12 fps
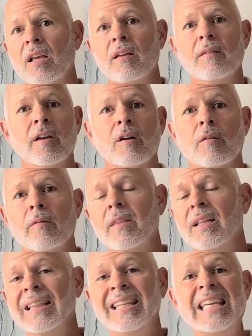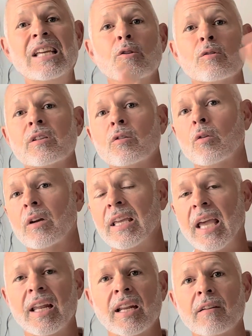They're the leaders in
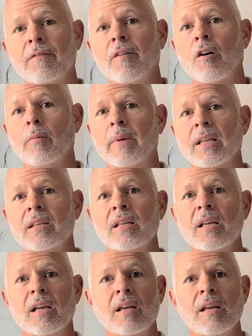organic farming.